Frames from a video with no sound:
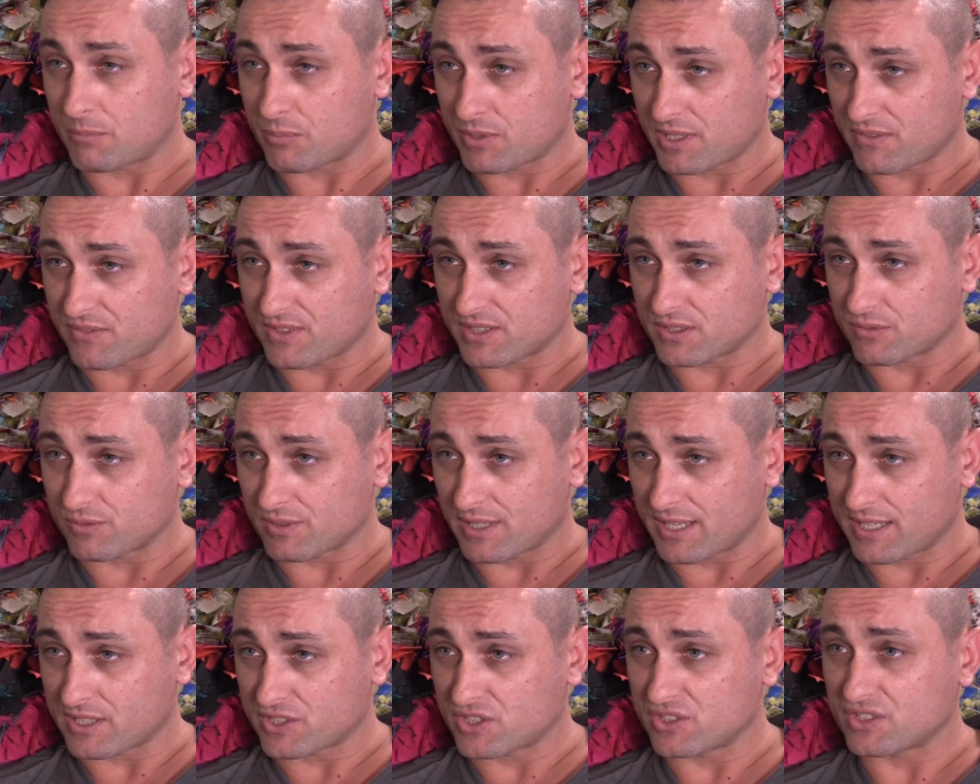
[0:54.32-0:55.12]
previous
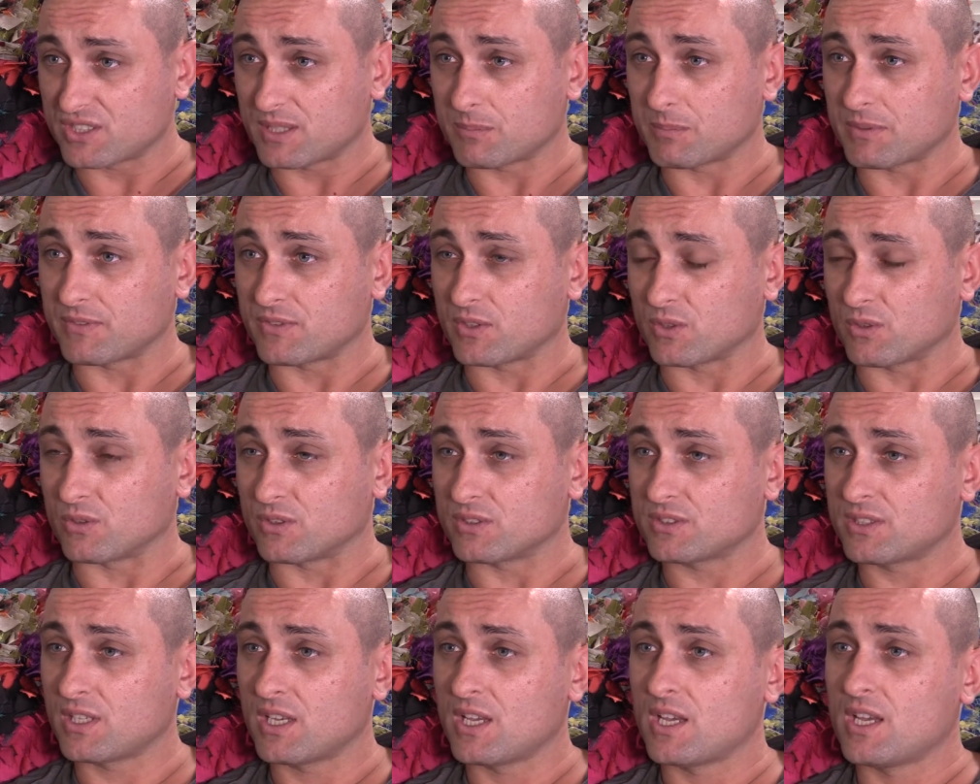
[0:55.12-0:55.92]
relationship of
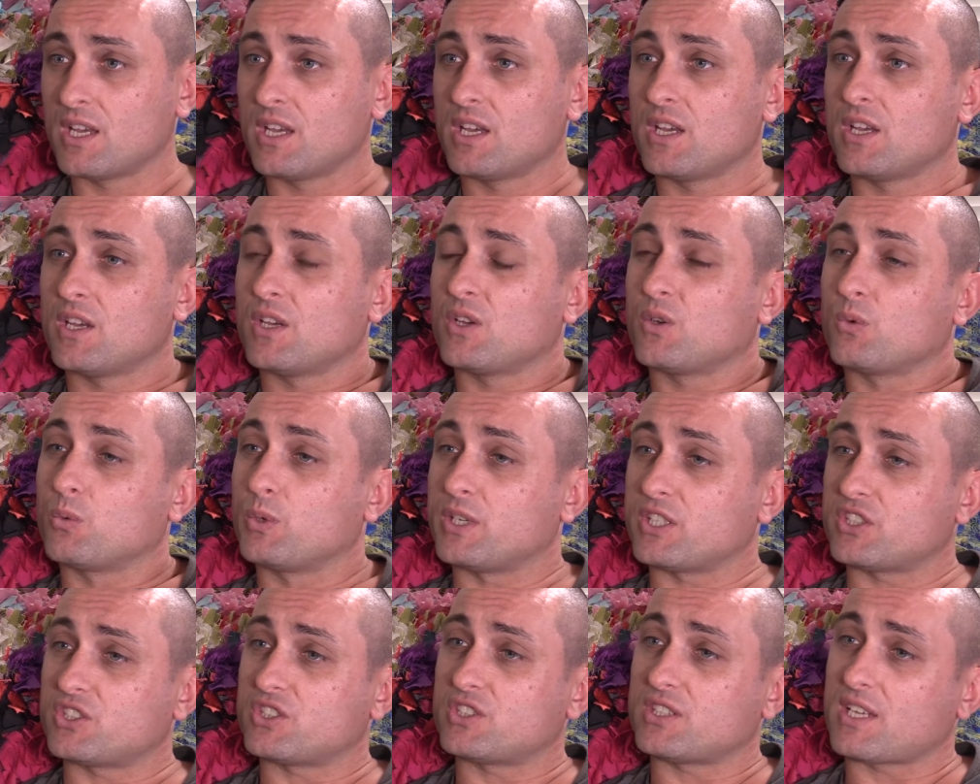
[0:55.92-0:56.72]
yours,
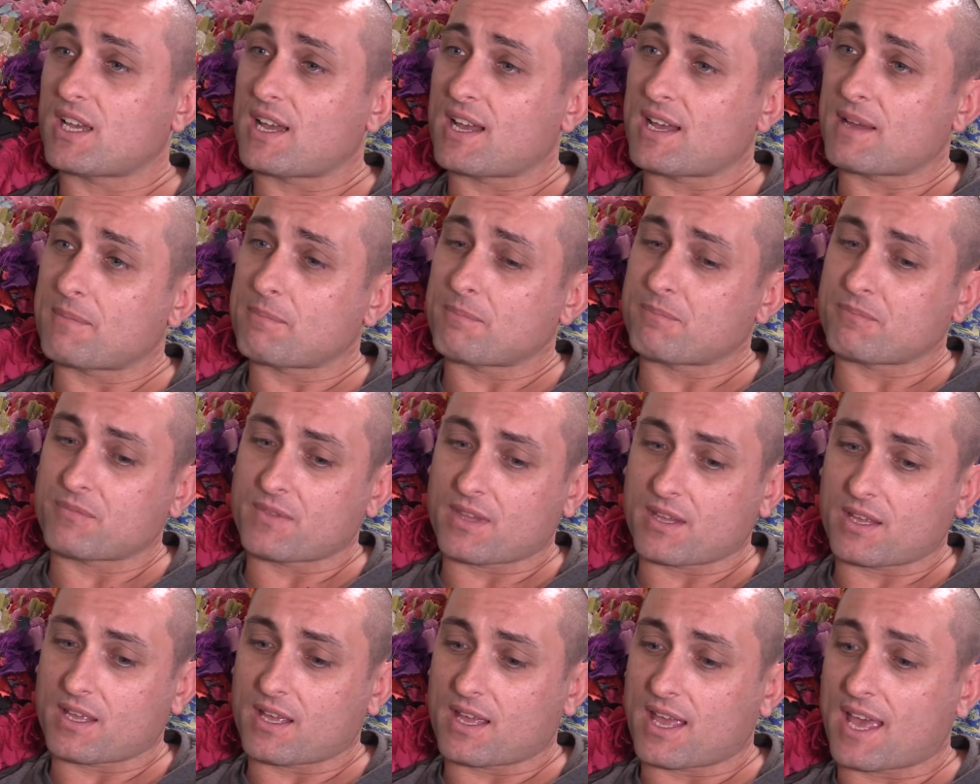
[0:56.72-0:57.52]
which
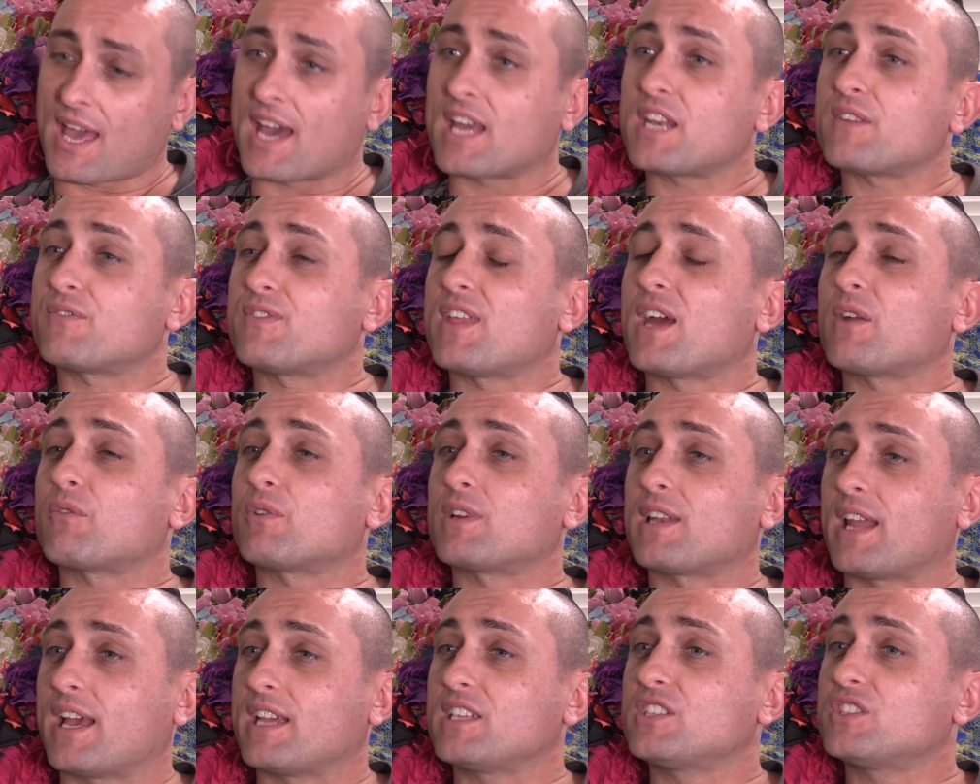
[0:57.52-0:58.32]
out of that
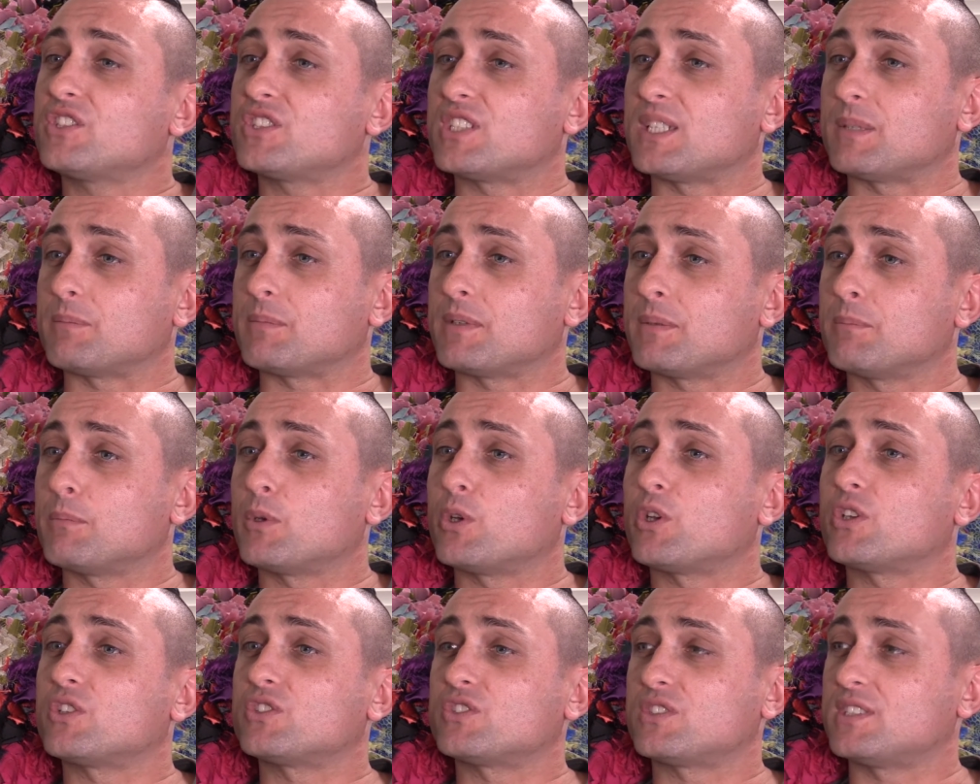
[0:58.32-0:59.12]
relationship
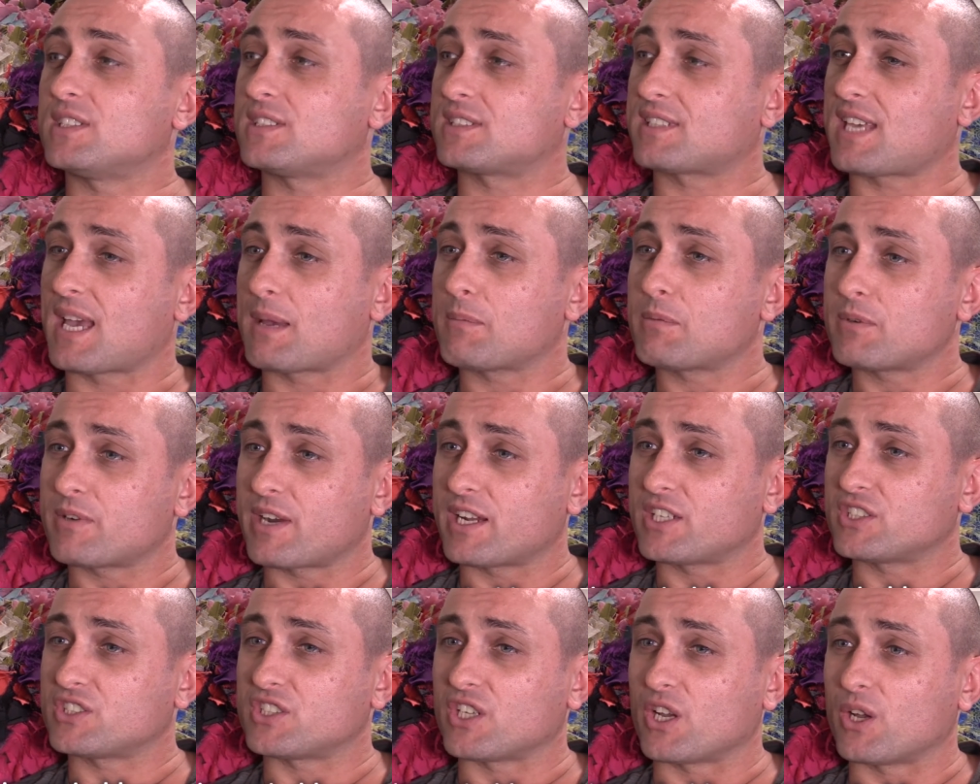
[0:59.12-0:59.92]
emerged this
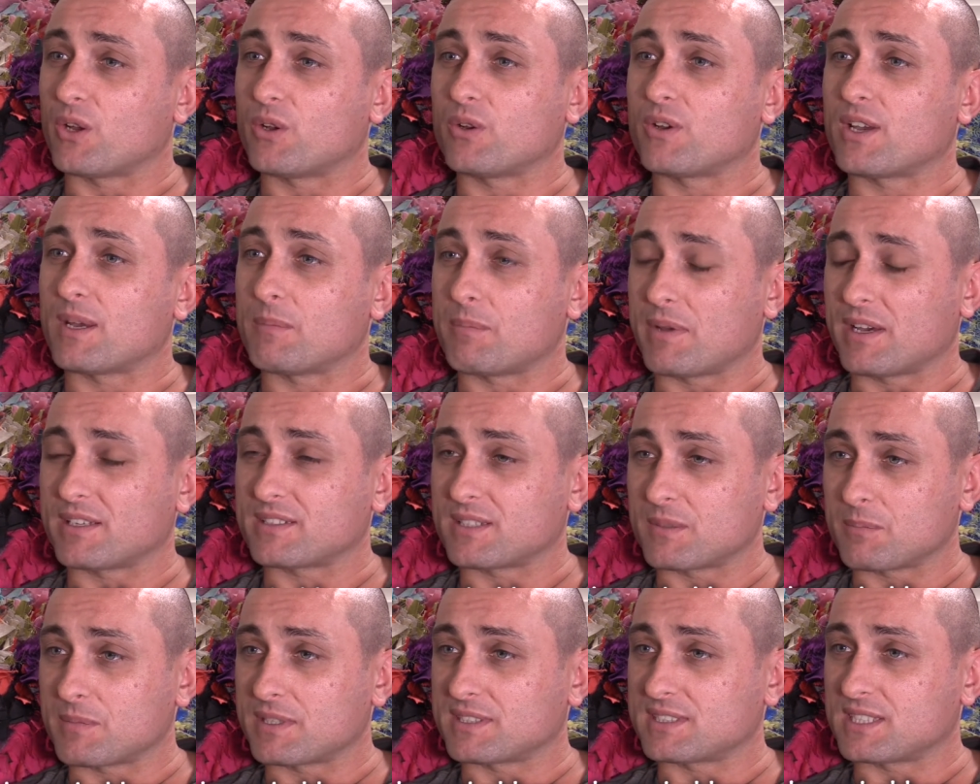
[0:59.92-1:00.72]
cabaret show
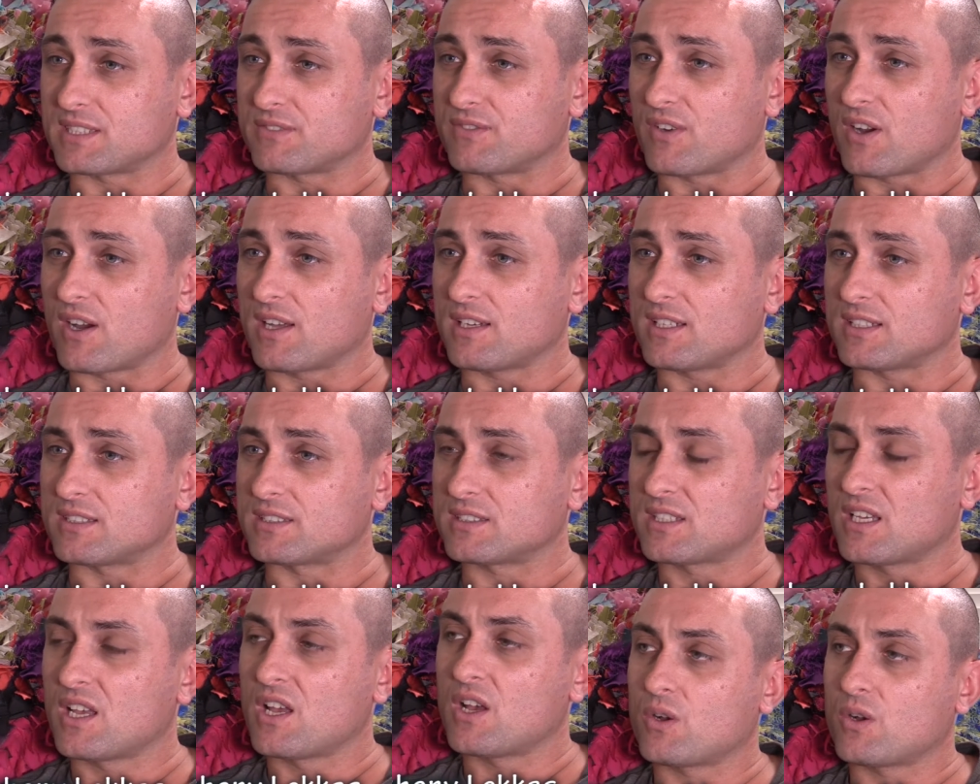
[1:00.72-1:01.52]
about domestic
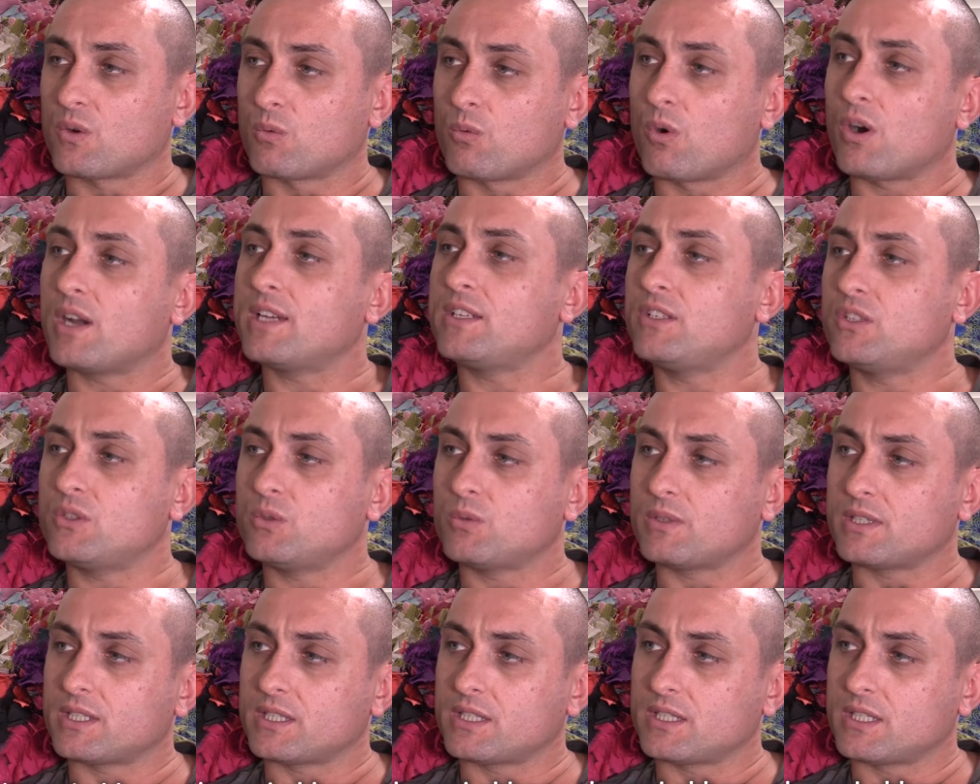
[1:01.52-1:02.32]
violence. Why
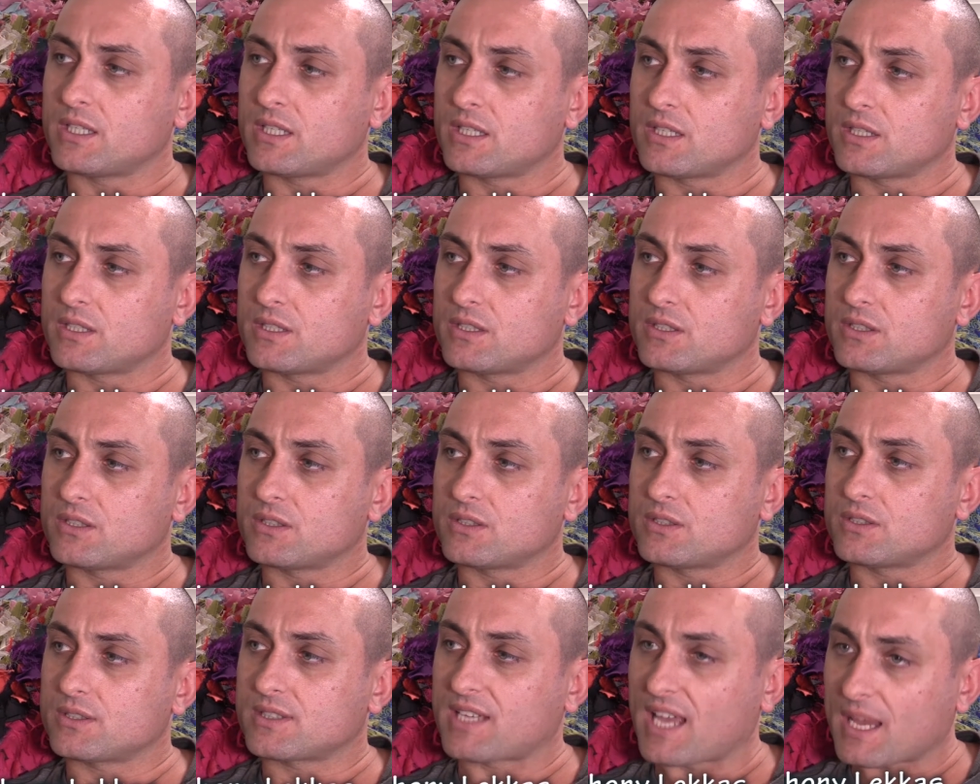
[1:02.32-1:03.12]
do a
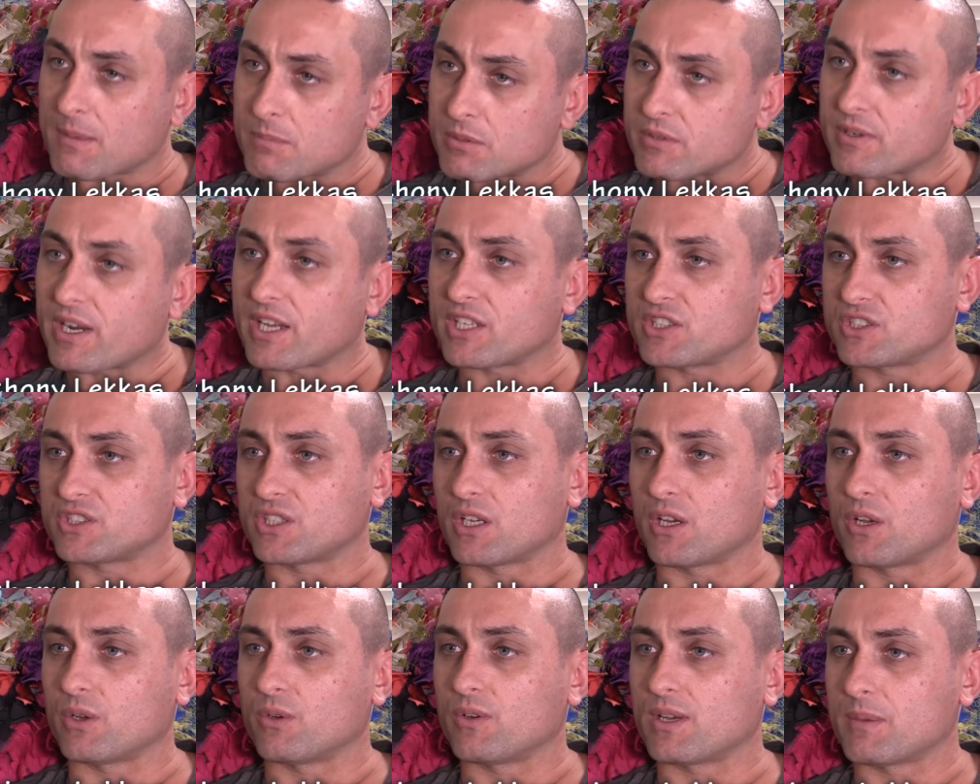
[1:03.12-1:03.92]
cabaret
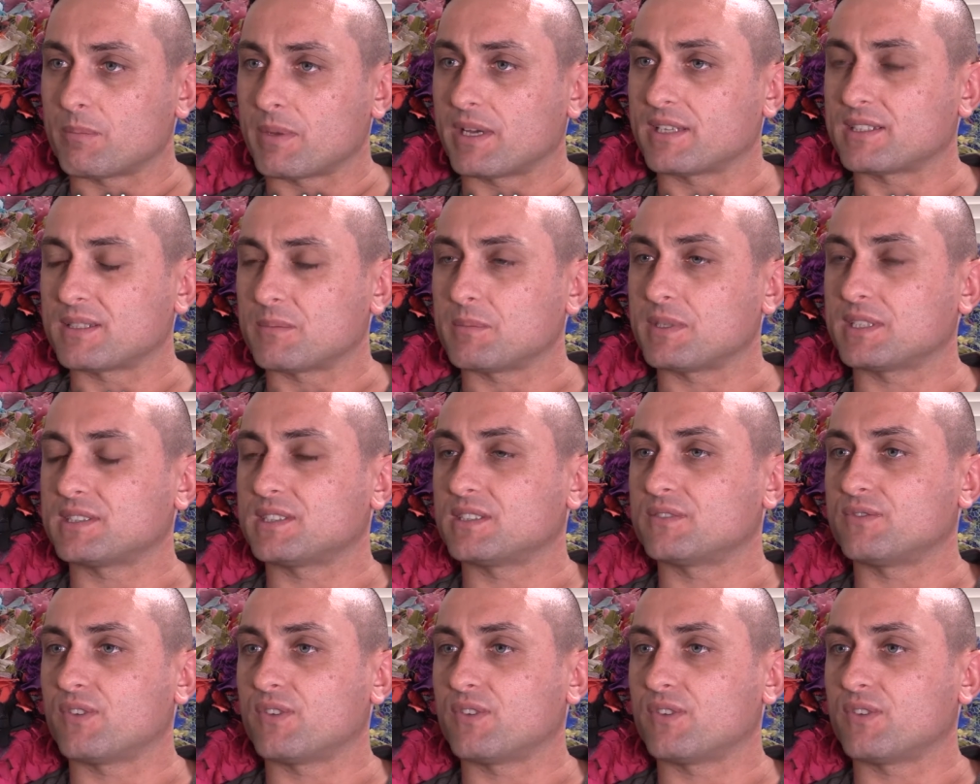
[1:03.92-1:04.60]
show about domestic